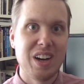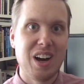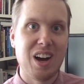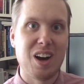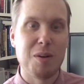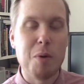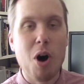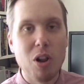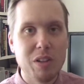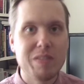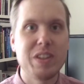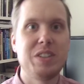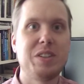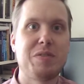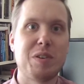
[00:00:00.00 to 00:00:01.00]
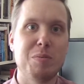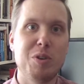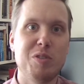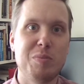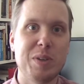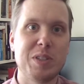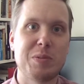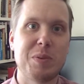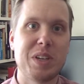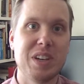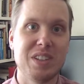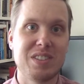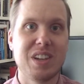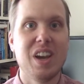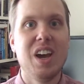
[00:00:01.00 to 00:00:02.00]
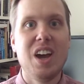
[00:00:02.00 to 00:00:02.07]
all of these different movements, because